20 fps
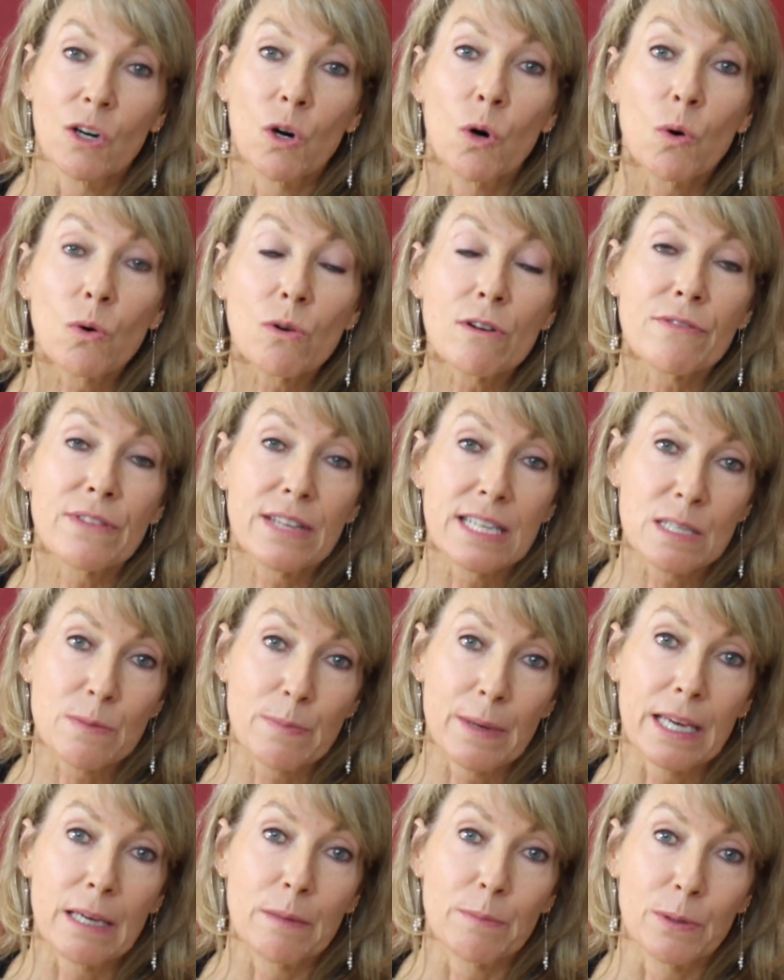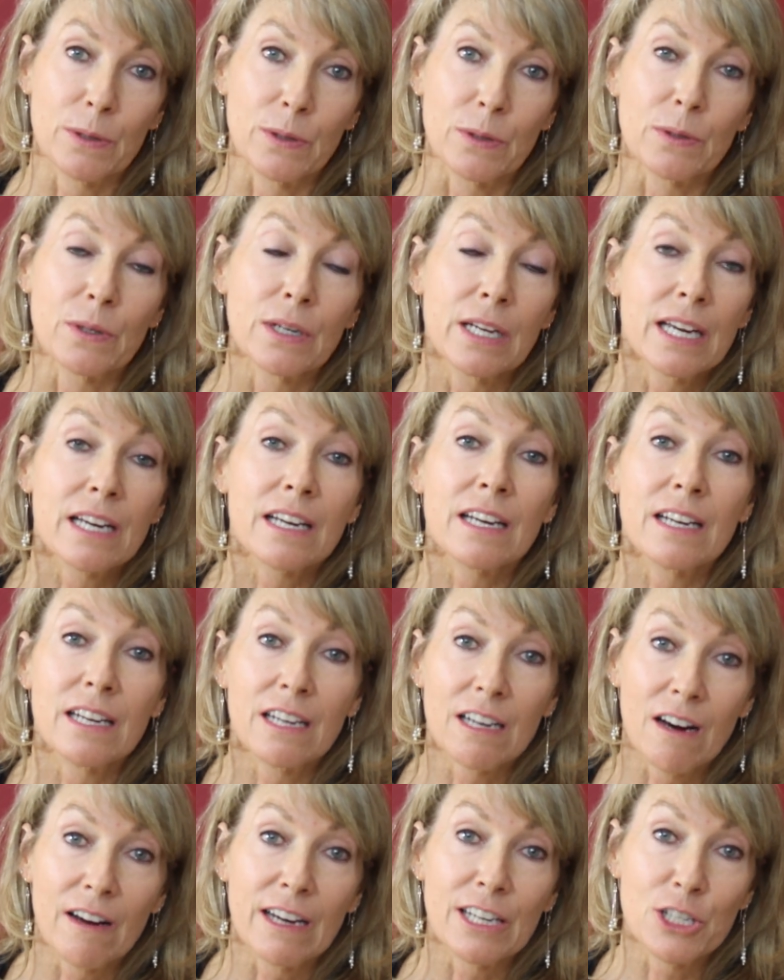All of these people can
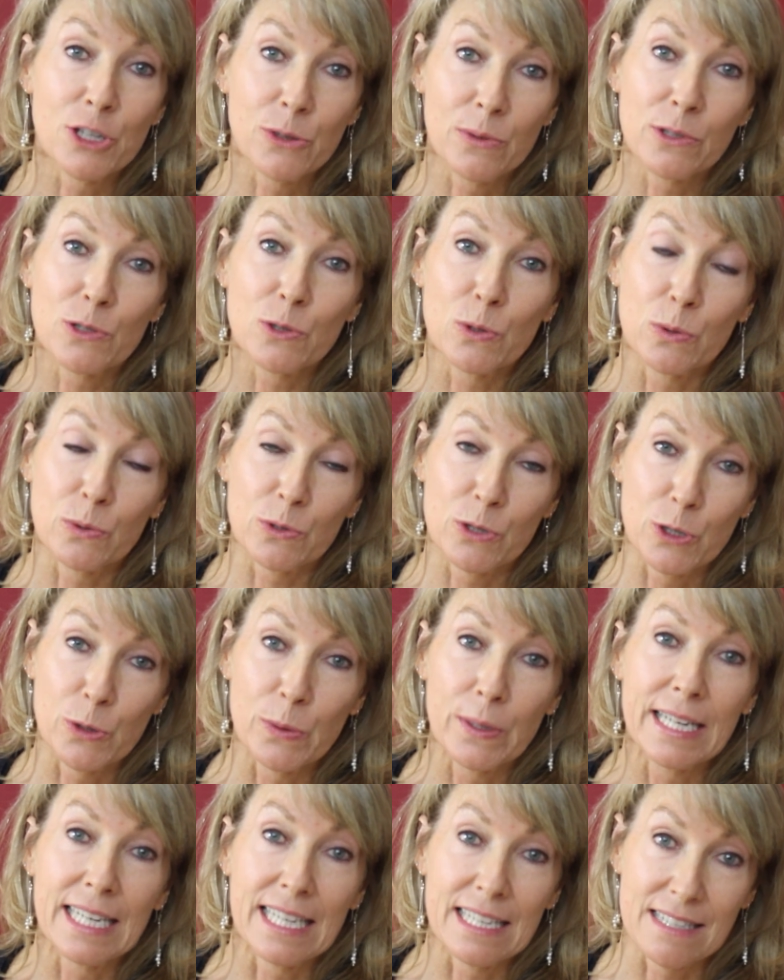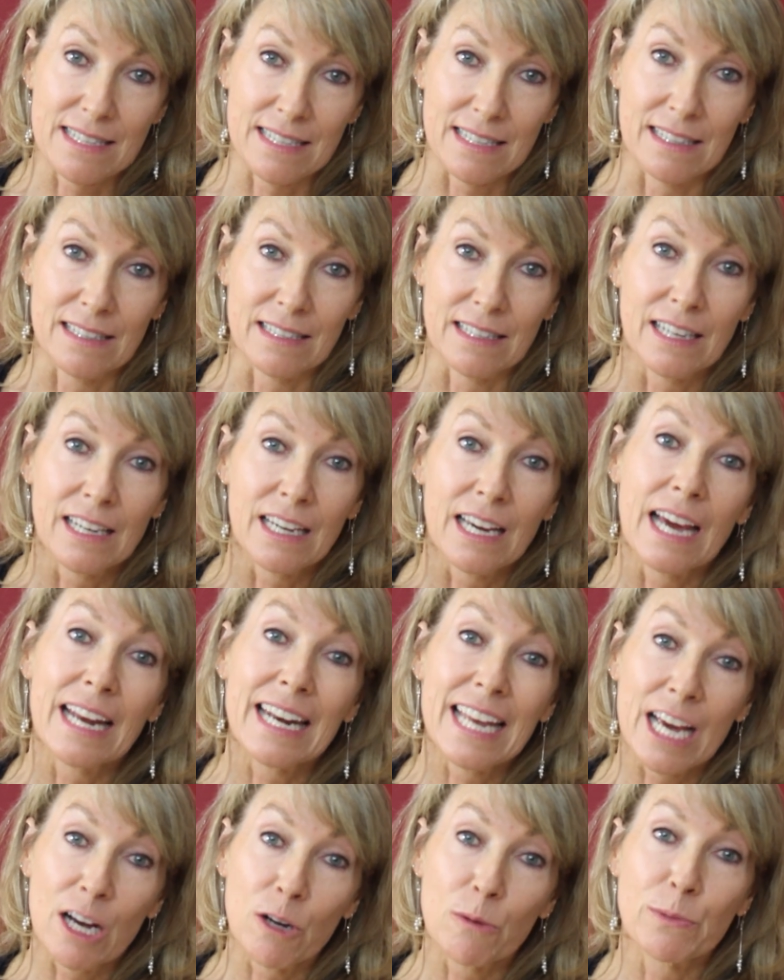guide you and talk to you and listen
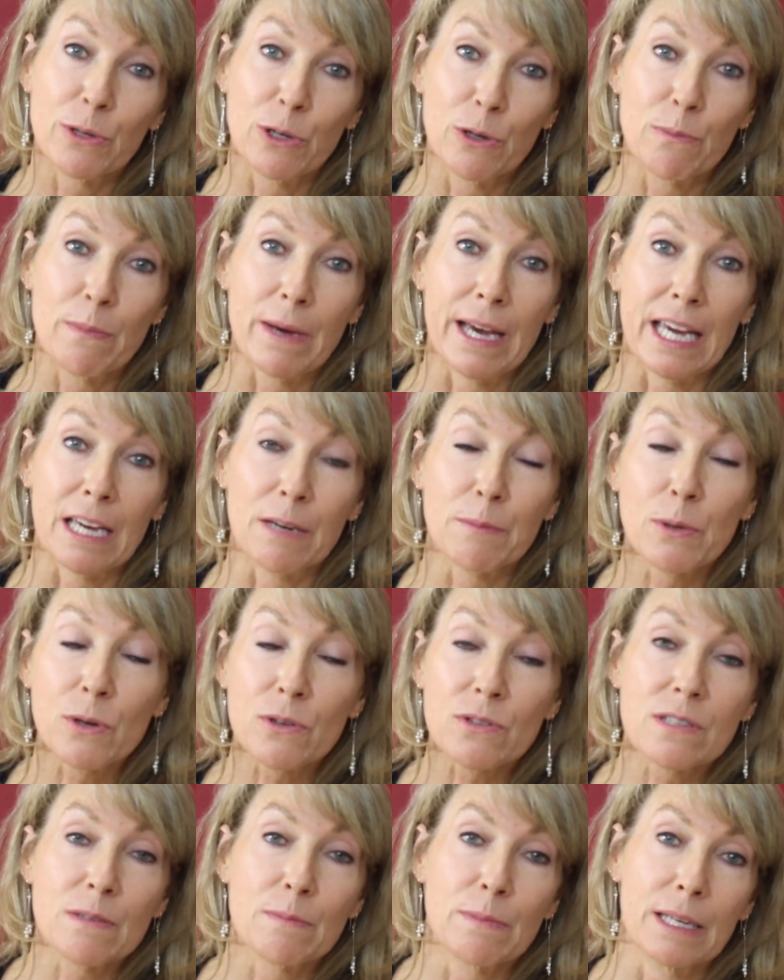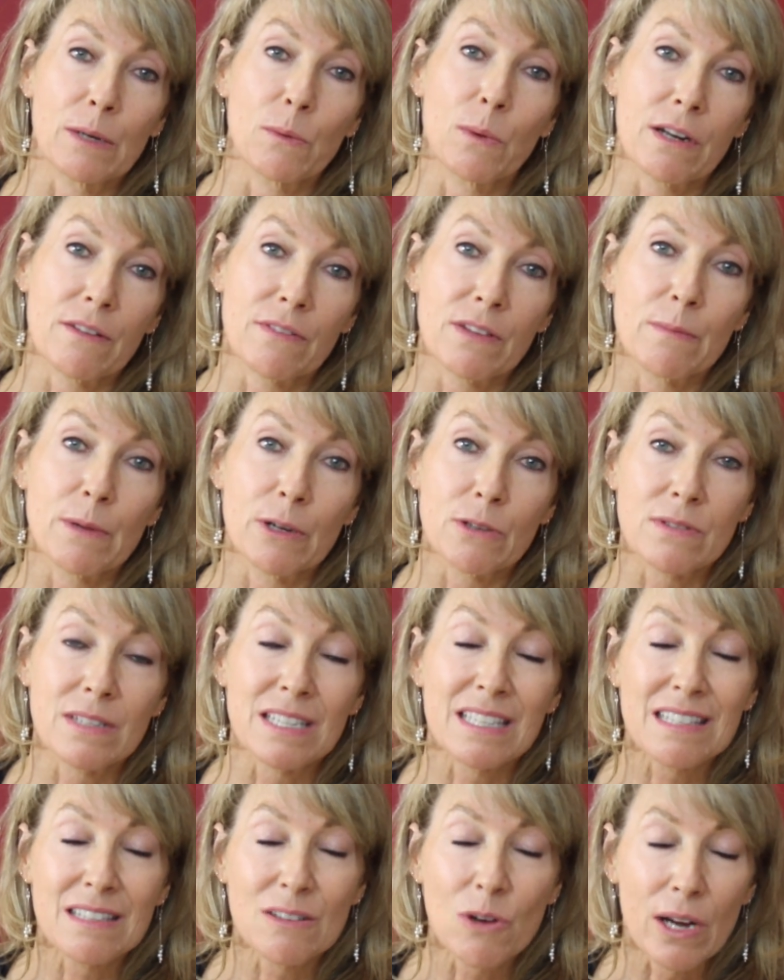and help you make possibly one of the most
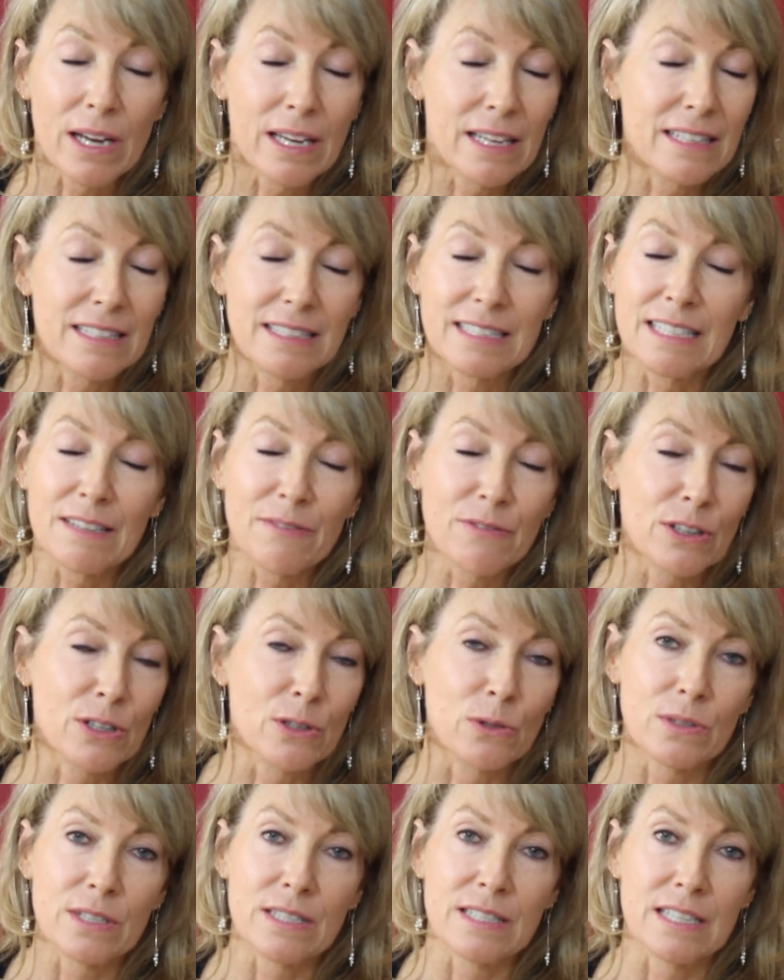difficult